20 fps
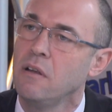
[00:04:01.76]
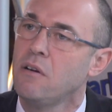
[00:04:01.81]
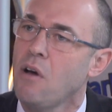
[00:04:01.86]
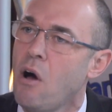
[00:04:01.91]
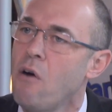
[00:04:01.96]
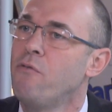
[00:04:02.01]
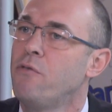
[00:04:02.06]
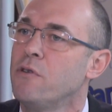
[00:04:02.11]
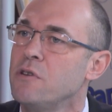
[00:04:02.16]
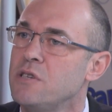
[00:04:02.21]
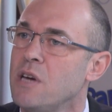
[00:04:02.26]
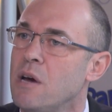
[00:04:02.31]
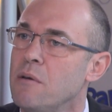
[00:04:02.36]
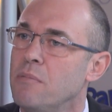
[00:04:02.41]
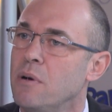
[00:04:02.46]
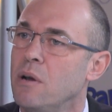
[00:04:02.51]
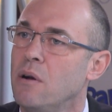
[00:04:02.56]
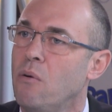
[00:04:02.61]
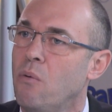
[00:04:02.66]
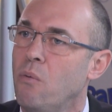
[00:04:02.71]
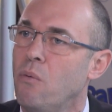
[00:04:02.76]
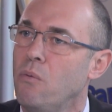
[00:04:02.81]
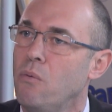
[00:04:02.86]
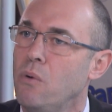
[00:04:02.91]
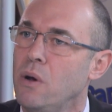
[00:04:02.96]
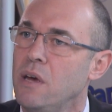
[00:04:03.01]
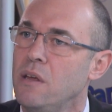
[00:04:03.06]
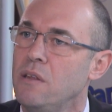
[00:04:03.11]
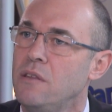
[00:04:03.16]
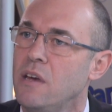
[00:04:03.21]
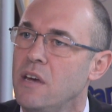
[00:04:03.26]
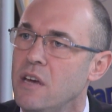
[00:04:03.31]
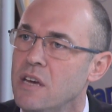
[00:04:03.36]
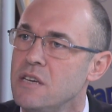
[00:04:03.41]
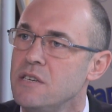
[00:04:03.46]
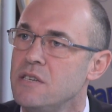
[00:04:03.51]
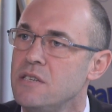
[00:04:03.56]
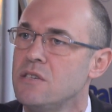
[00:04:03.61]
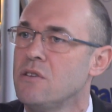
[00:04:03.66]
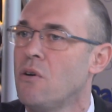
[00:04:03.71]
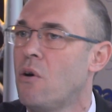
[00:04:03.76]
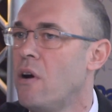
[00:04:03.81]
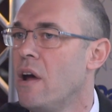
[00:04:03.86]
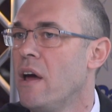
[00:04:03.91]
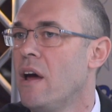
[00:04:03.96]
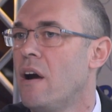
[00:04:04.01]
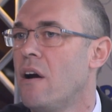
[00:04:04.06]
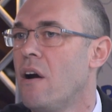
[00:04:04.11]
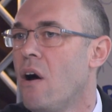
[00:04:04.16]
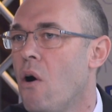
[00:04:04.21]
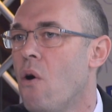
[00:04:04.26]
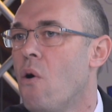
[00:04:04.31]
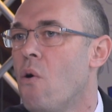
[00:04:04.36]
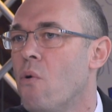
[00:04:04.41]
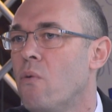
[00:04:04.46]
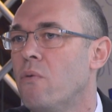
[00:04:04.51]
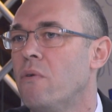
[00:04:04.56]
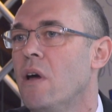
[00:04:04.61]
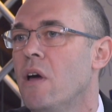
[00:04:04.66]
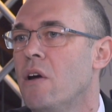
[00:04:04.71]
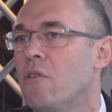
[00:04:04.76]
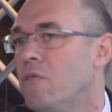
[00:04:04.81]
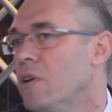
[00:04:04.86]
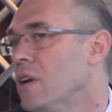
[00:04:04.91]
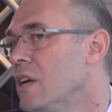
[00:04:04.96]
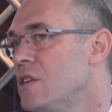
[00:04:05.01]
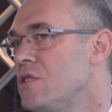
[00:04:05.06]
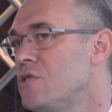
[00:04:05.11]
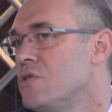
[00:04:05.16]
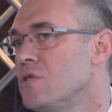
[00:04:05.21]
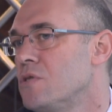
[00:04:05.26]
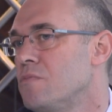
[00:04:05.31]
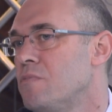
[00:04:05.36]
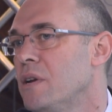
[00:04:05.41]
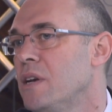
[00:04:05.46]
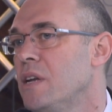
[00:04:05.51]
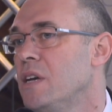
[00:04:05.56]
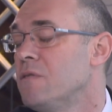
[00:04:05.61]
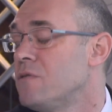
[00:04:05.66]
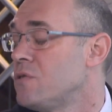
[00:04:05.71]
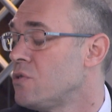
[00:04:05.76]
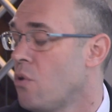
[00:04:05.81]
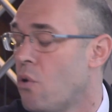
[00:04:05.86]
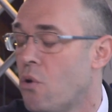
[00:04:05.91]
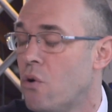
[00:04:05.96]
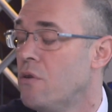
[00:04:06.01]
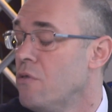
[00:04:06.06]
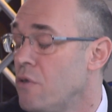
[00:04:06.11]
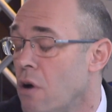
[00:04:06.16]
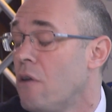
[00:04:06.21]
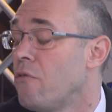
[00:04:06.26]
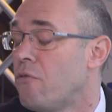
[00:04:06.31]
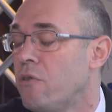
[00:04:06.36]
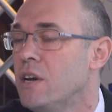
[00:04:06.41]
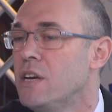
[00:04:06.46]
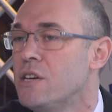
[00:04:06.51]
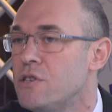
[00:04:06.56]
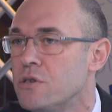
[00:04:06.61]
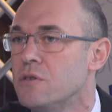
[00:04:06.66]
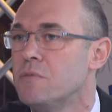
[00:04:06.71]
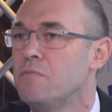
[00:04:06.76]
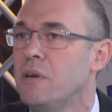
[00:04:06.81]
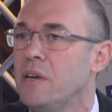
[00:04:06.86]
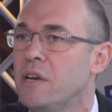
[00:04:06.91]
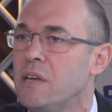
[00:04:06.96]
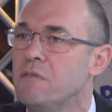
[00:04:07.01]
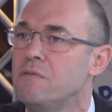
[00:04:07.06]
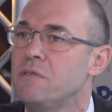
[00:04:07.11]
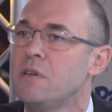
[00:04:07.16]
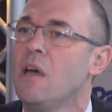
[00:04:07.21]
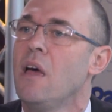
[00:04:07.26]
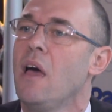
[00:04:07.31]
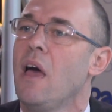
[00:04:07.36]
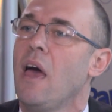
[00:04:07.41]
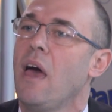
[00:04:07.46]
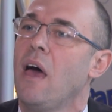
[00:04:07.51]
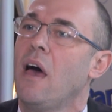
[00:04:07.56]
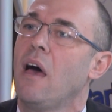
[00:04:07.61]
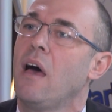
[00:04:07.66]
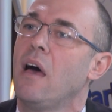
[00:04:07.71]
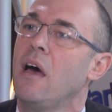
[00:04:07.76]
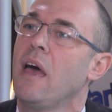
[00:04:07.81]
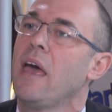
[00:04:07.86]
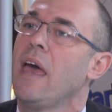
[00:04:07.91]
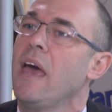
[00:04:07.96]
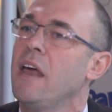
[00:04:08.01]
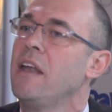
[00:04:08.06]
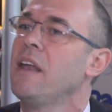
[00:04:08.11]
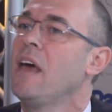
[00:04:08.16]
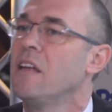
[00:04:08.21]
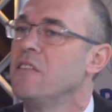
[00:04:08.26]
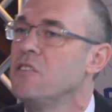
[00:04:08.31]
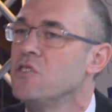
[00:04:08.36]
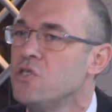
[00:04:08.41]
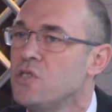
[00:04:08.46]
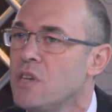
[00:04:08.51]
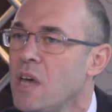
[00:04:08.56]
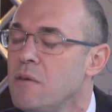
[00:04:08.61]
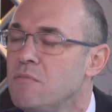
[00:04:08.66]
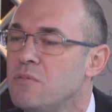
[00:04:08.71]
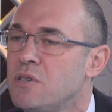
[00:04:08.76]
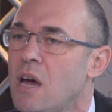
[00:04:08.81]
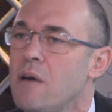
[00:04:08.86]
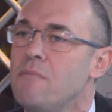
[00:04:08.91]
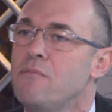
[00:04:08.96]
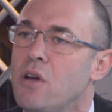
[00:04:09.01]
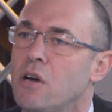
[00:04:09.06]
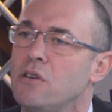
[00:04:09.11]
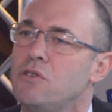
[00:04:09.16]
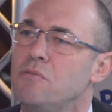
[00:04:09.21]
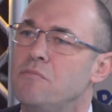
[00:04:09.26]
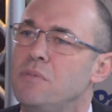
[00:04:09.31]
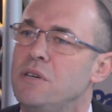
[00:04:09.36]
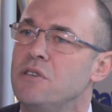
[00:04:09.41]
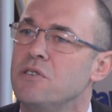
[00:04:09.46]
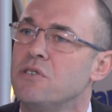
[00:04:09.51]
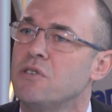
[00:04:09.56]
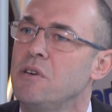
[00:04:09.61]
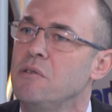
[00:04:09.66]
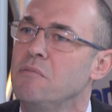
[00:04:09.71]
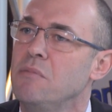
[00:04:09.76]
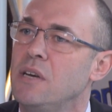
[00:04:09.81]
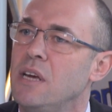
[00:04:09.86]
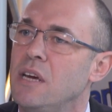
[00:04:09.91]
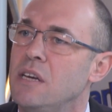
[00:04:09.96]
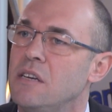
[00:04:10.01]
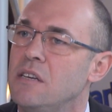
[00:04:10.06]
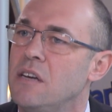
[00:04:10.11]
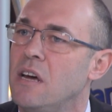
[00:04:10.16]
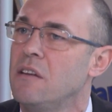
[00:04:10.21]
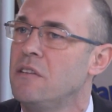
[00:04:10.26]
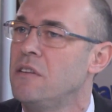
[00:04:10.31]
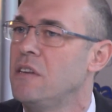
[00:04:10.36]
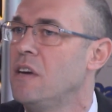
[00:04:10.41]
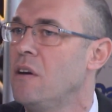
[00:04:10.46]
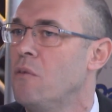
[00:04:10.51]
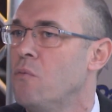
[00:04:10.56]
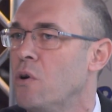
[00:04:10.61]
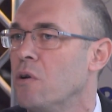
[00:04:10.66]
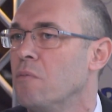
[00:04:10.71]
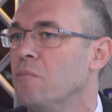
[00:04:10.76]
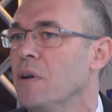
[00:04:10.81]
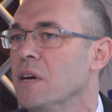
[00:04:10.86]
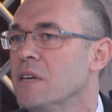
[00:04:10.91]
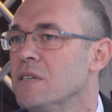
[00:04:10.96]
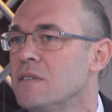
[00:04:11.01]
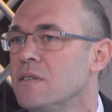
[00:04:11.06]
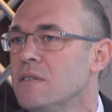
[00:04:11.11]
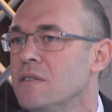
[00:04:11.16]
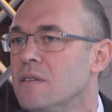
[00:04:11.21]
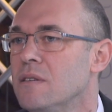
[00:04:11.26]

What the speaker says: comfortable with his or her own religious beliefs or non-religious beliefs, and at the same time not to be discriminated at the workplace.